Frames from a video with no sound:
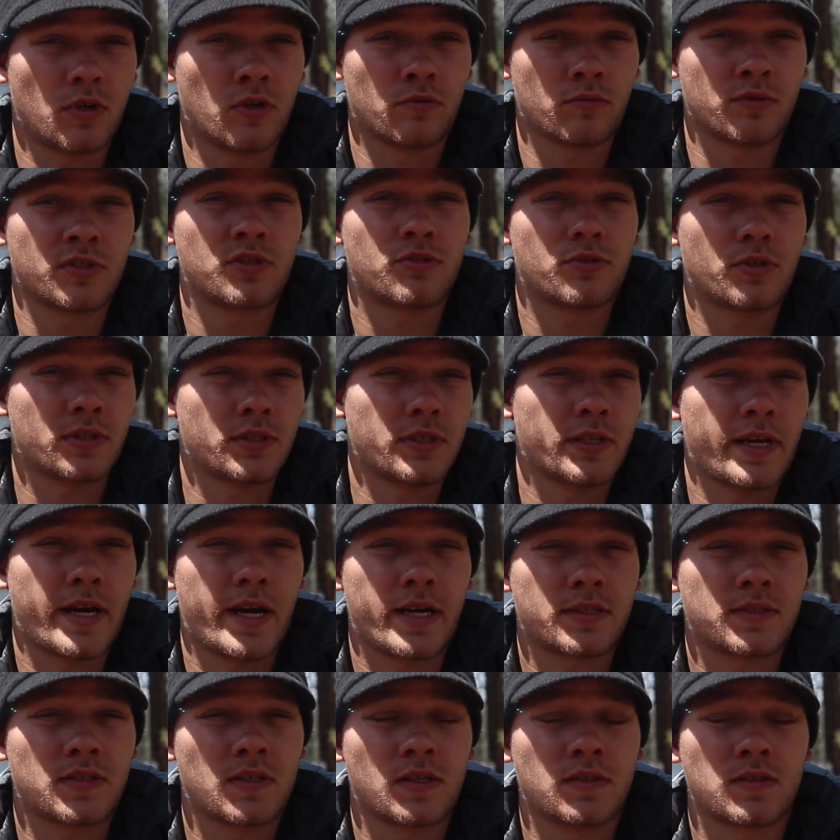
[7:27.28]
restricted
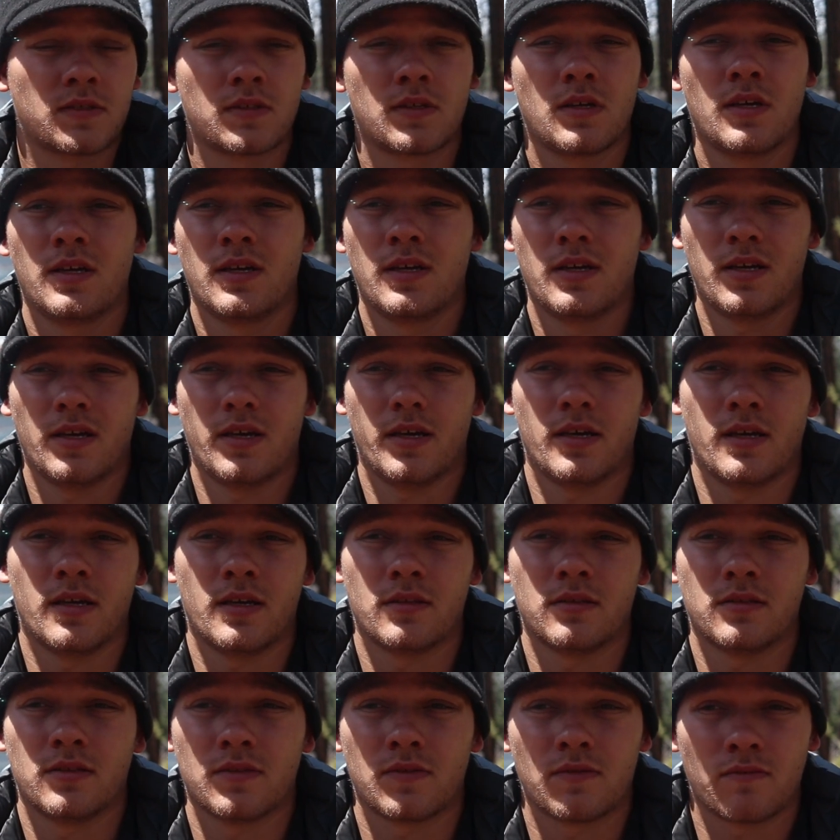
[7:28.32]
access,
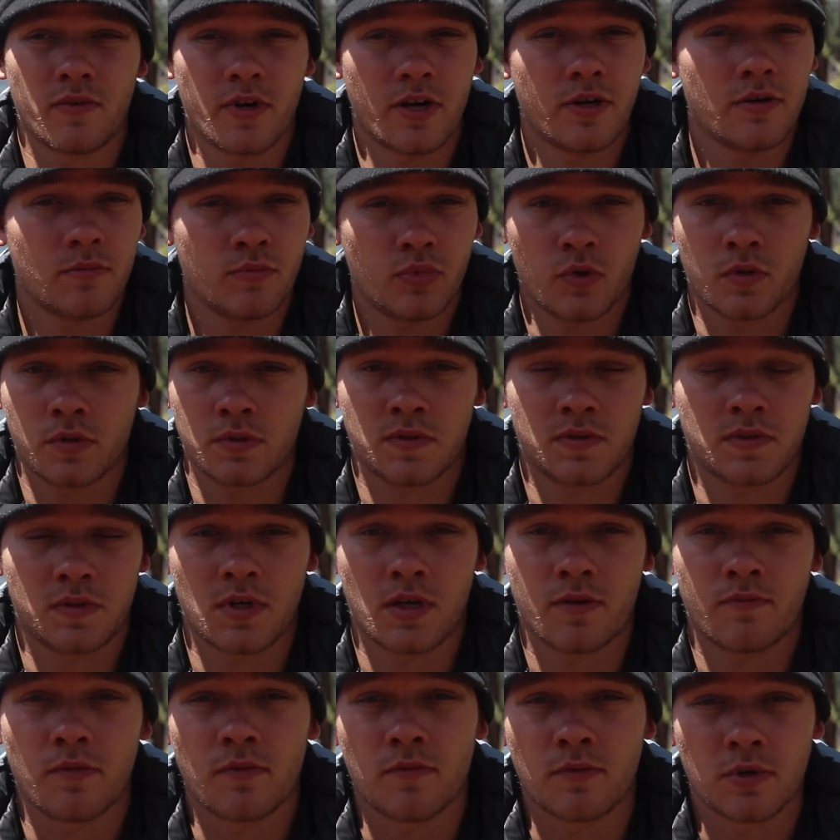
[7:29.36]
and it's very important
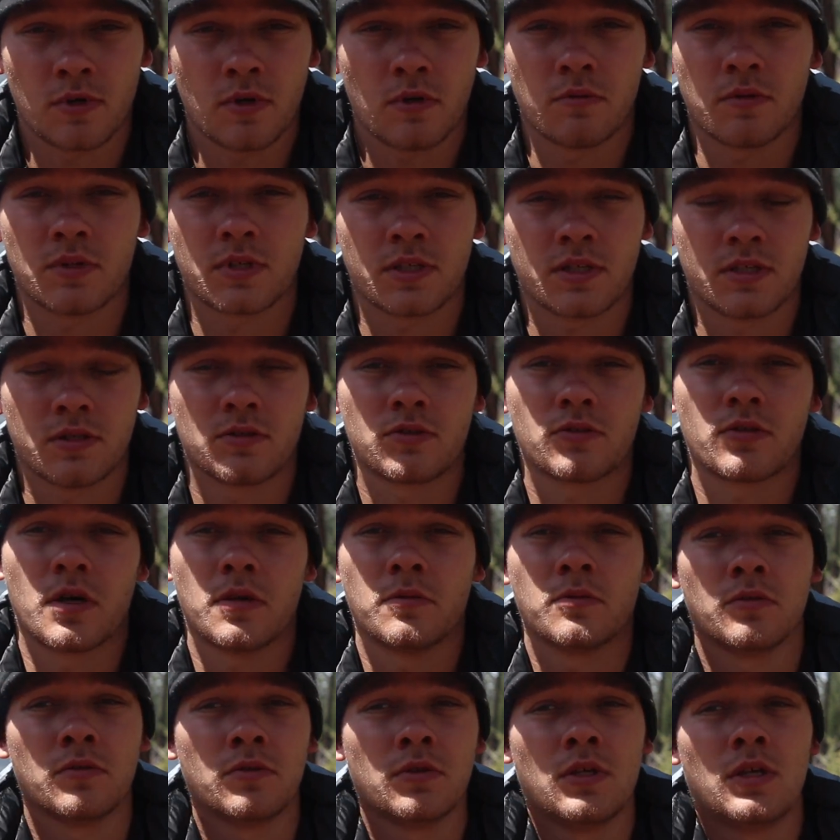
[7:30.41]
stuff if you don't want to get in
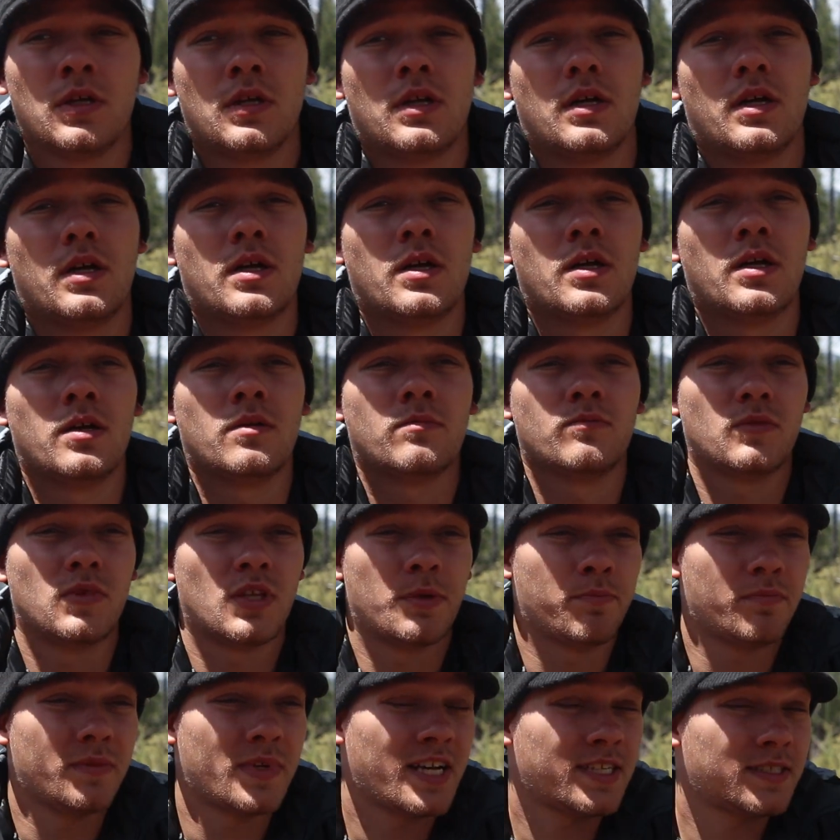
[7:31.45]
trouble.
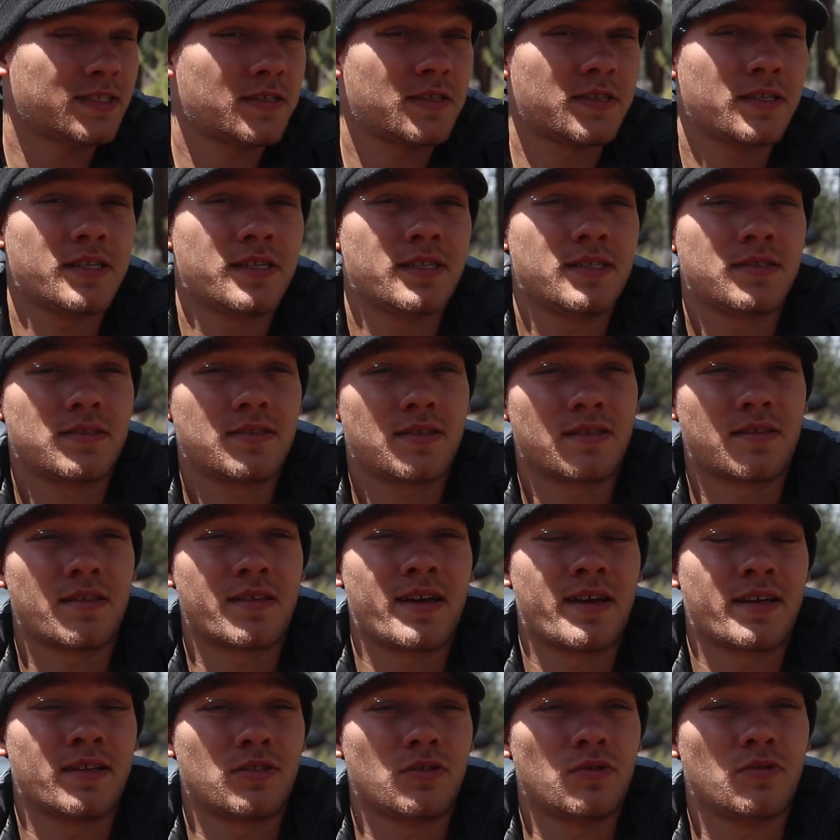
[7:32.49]
The nice thing is
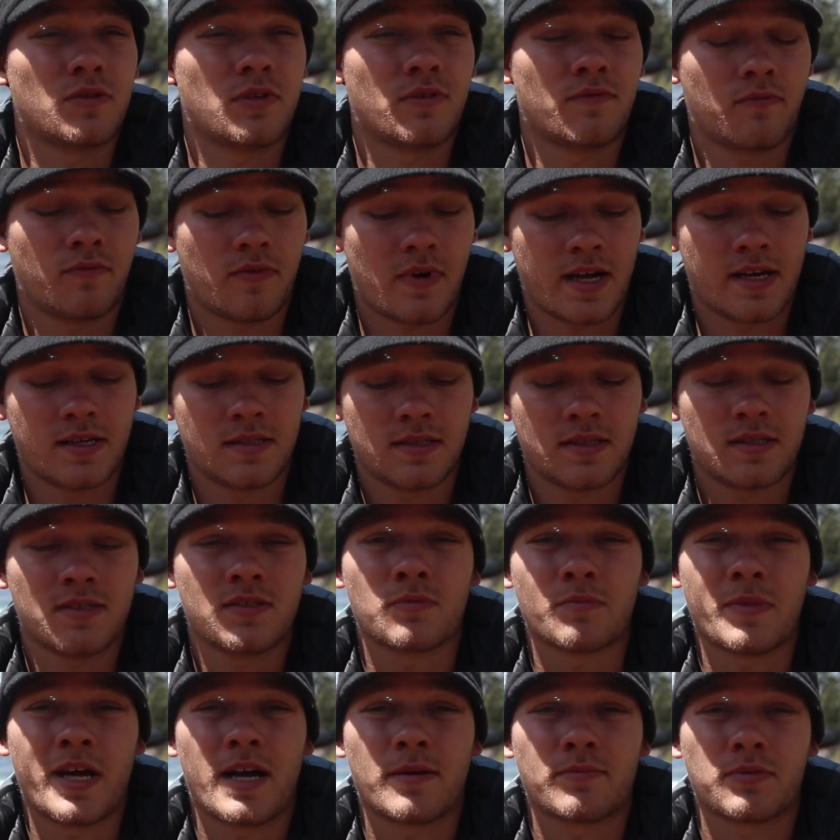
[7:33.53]
that you can find
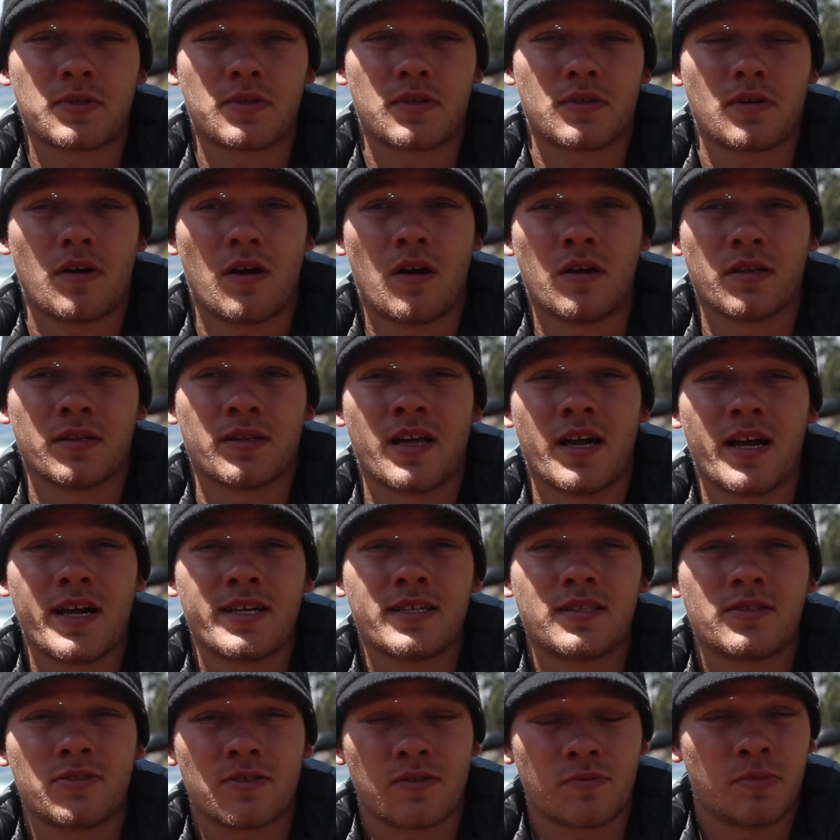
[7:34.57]
these maps
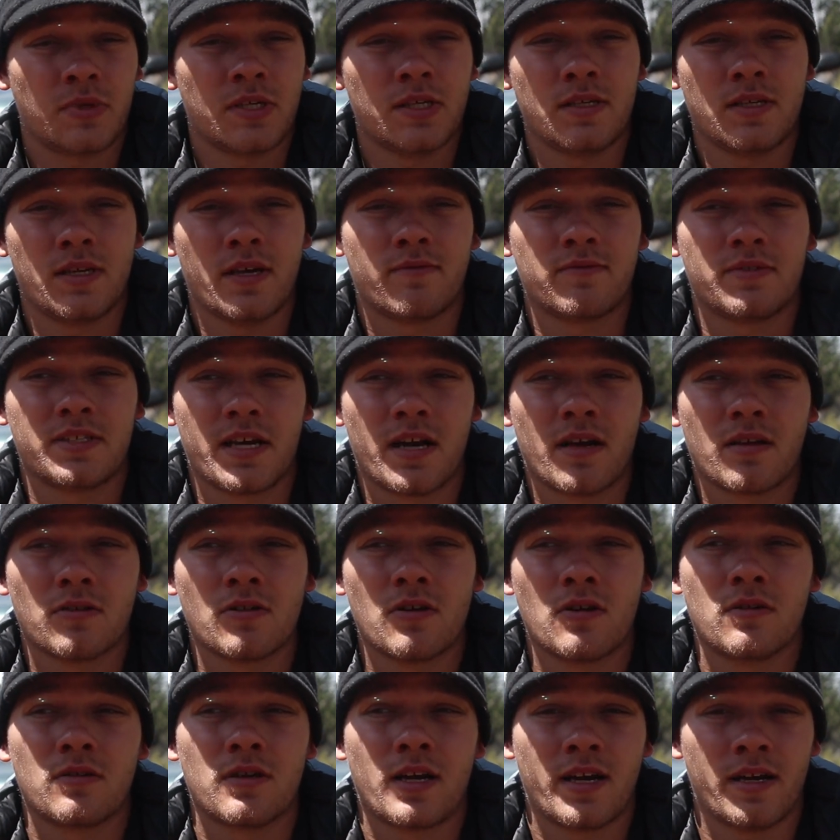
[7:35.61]
online. There's a PDF
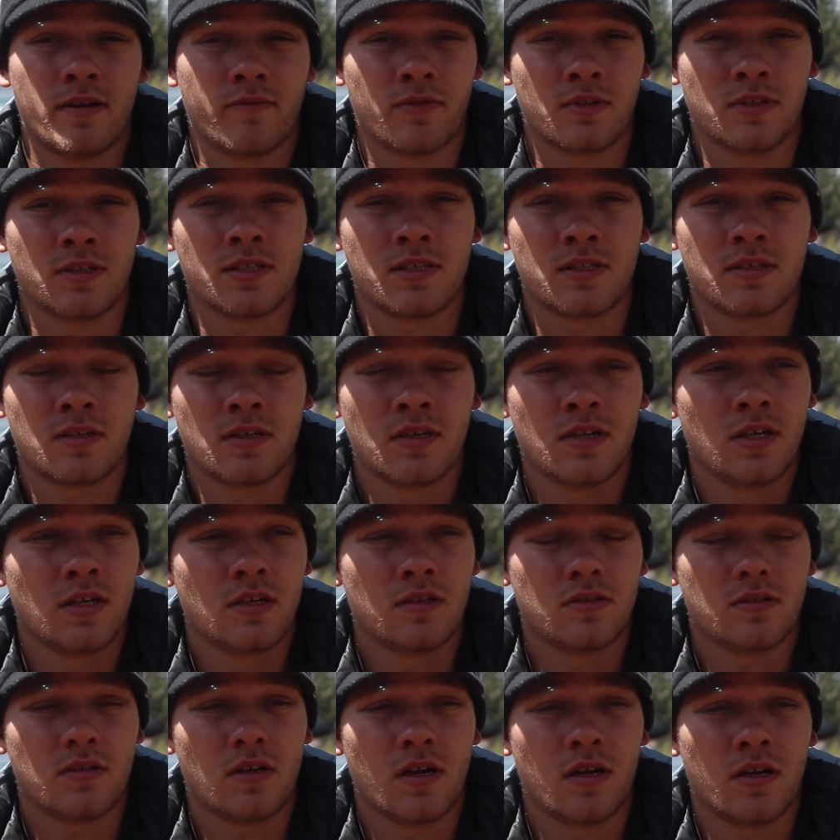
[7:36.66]
download. I have a link
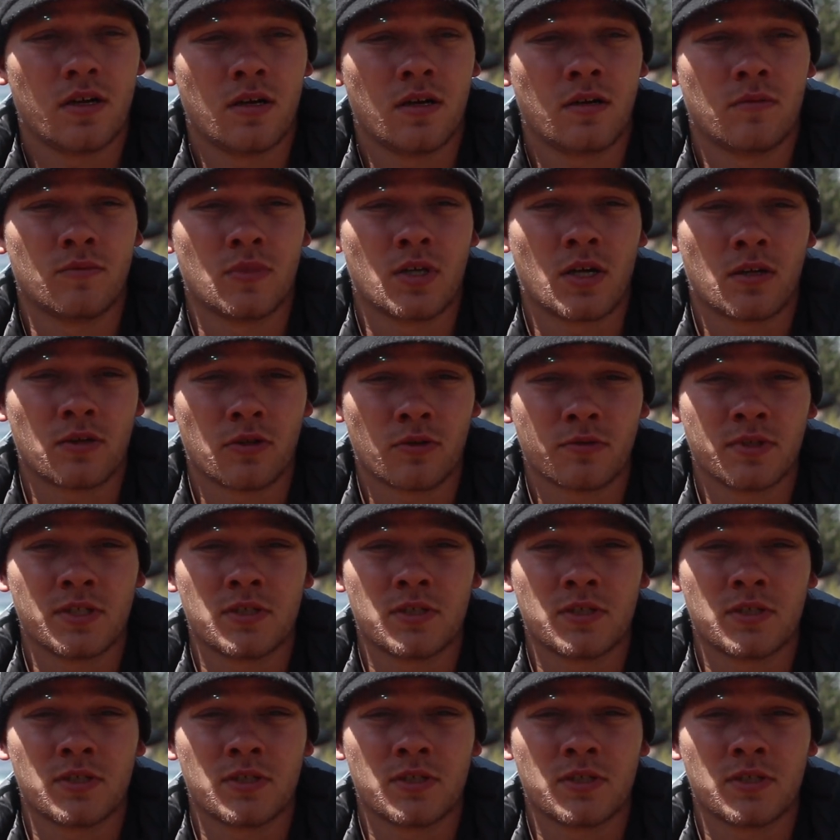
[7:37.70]
on the